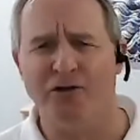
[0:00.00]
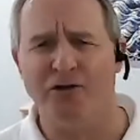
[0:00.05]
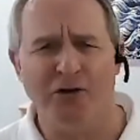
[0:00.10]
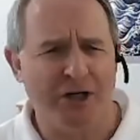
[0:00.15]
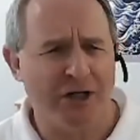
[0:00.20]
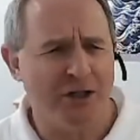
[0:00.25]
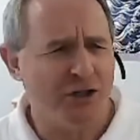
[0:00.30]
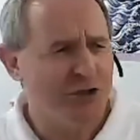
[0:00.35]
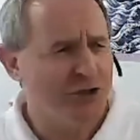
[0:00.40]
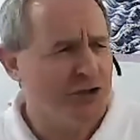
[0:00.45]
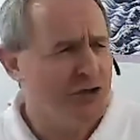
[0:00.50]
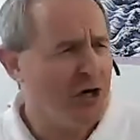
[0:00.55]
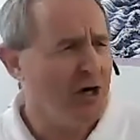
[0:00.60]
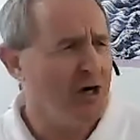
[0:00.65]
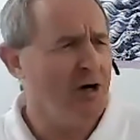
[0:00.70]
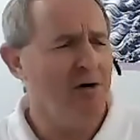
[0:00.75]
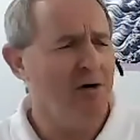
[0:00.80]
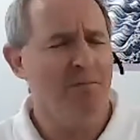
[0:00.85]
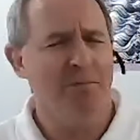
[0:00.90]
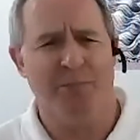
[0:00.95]
So you could
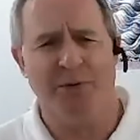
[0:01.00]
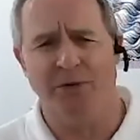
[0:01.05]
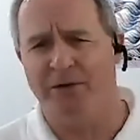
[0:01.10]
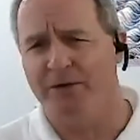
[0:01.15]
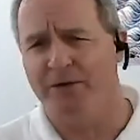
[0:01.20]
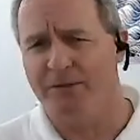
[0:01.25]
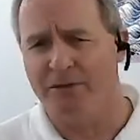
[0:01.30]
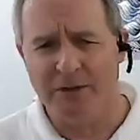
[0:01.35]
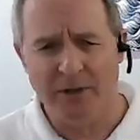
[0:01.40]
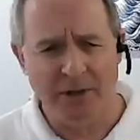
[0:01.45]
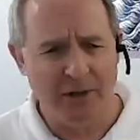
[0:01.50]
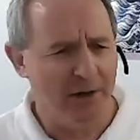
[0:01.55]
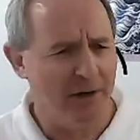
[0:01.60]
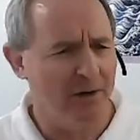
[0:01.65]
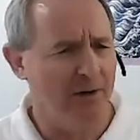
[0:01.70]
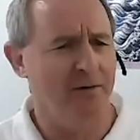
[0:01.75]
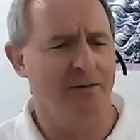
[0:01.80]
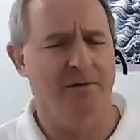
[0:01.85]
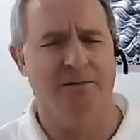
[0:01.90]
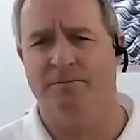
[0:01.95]
jump and, you
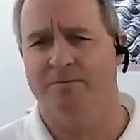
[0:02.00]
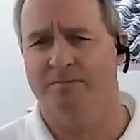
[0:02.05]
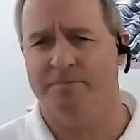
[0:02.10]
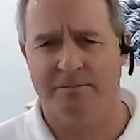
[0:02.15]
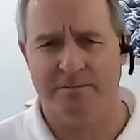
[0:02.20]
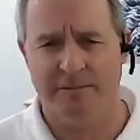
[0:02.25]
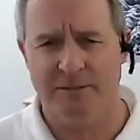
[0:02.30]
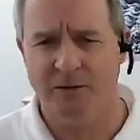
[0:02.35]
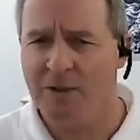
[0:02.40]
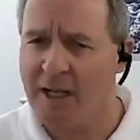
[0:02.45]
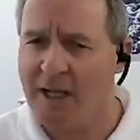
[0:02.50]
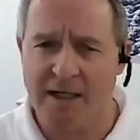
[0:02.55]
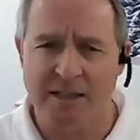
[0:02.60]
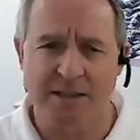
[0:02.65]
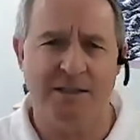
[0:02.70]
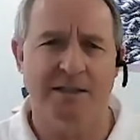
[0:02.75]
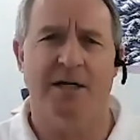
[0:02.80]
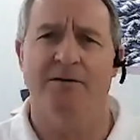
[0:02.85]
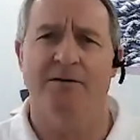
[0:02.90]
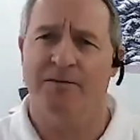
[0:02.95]
know, do a lot
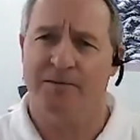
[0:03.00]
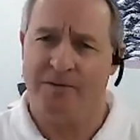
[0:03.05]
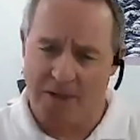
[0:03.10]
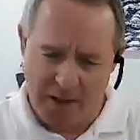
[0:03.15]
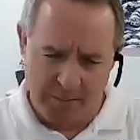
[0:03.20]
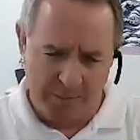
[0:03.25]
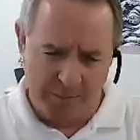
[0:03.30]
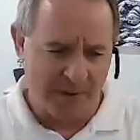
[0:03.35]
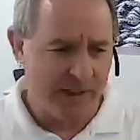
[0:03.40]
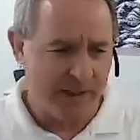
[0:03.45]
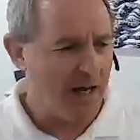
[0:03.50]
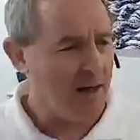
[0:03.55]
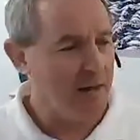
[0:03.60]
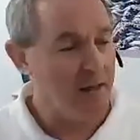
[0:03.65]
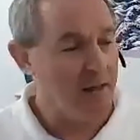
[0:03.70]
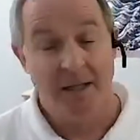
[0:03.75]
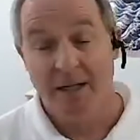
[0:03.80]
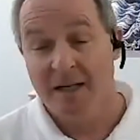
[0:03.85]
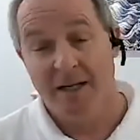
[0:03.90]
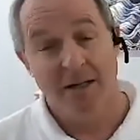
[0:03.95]
of stuff up and down,
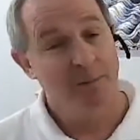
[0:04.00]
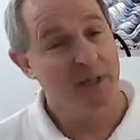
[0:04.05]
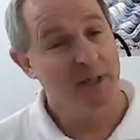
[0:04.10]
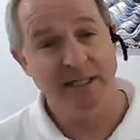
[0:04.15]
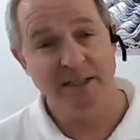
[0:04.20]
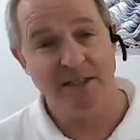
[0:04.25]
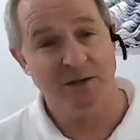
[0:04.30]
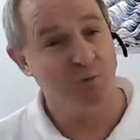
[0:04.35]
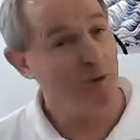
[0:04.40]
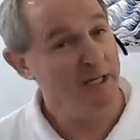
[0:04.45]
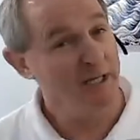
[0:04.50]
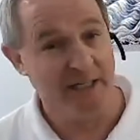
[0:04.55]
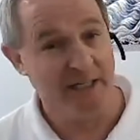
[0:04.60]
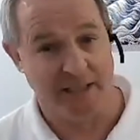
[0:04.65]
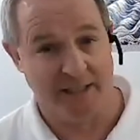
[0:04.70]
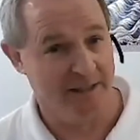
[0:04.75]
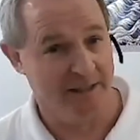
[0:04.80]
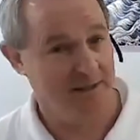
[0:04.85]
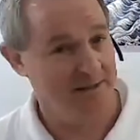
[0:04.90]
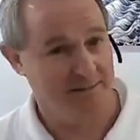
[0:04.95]
but it's weak.